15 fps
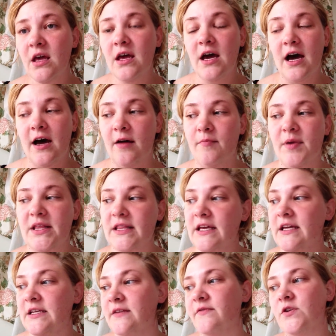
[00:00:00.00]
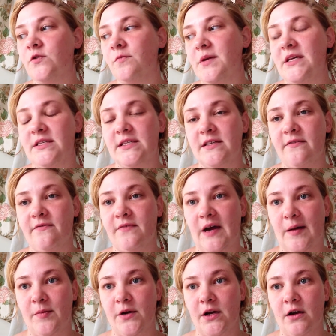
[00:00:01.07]
but the individual pieces of
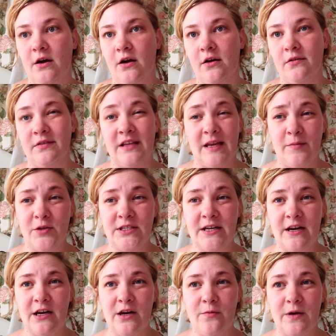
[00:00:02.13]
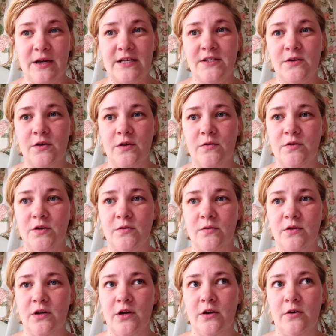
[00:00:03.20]
fabric aren't labeled in any way, so you
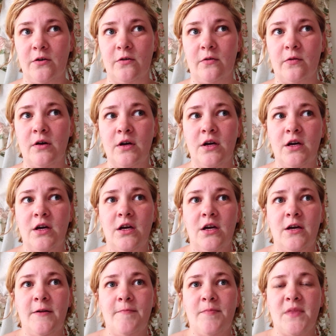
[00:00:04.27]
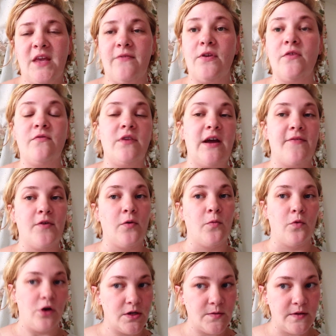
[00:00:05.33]
don't know if you've never
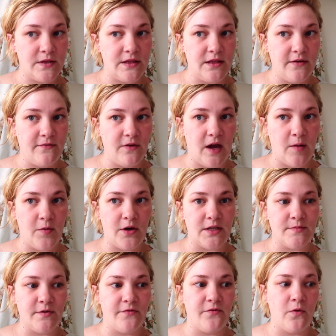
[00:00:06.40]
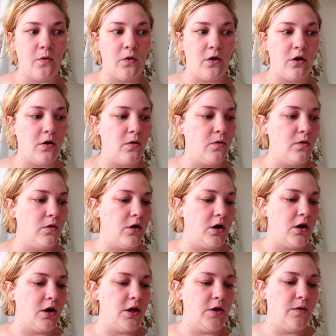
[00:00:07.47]
worked with the fabrics before,
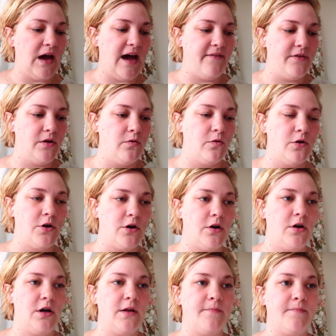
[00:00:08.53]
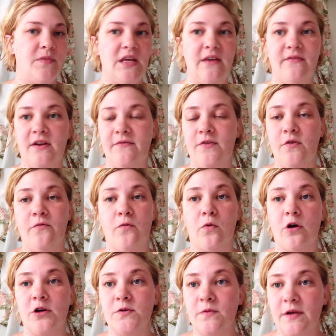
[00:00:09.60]
or you haven't ordered, even if you've
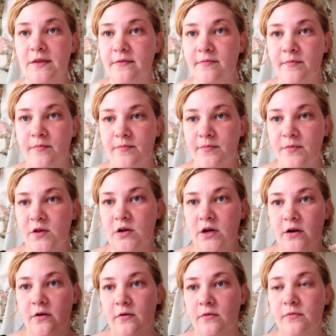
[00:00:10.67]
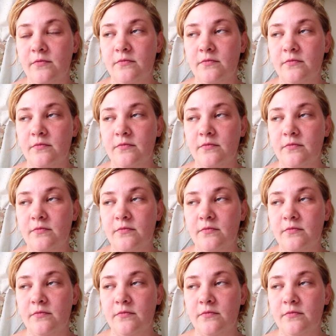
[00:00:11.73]
worked with, you know,